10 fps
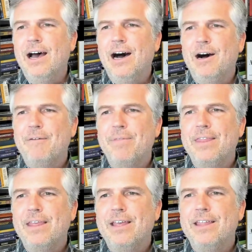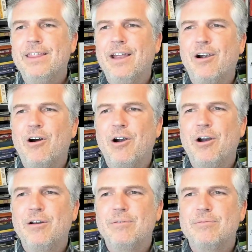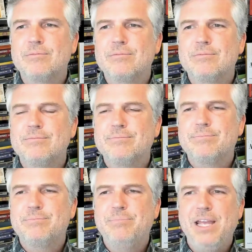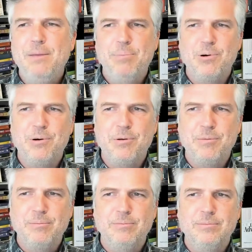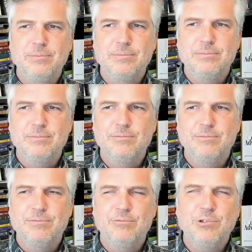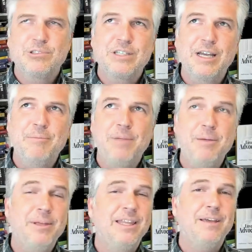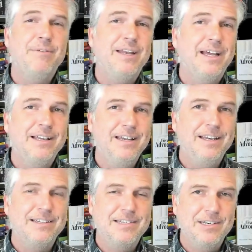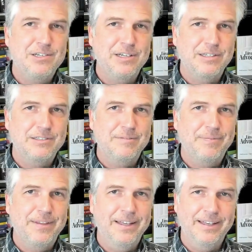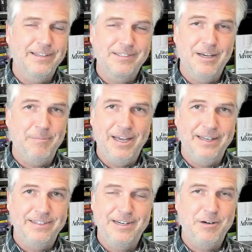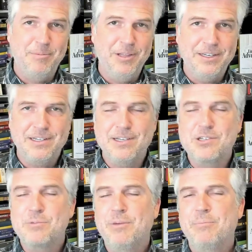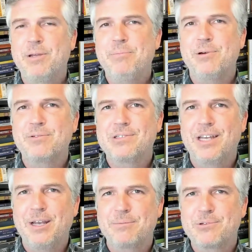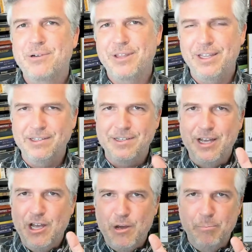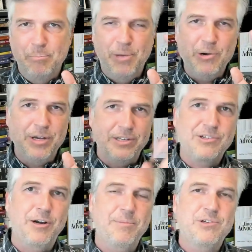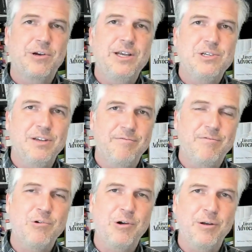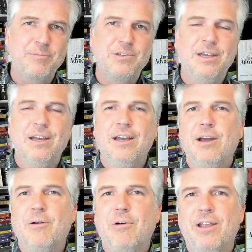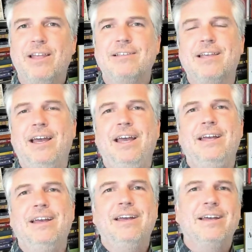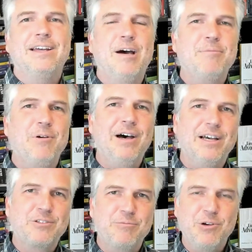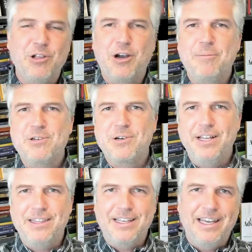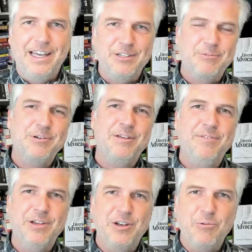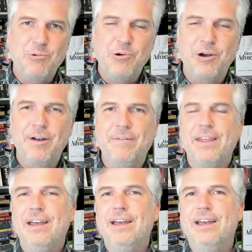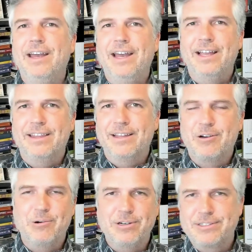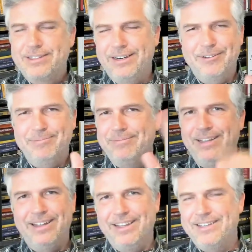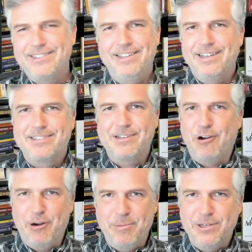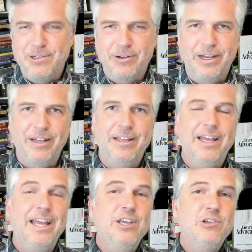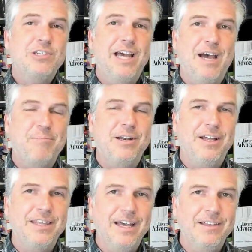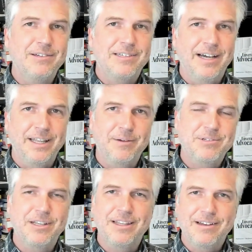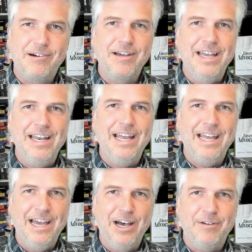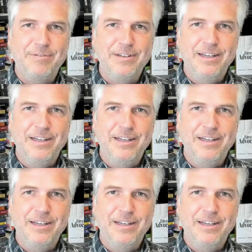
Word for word: Uh, there are people, we'll say maybe they even had good intentions, and then some had terrible intentions, but people have set up sort of these bogus arbitration forums where they say, hey, come to us, we'll arbitrate the case, we'll give you an award and the courts go, yeah, that's that's garbage. Okay, it used to happen on the other side. There was something called NAF.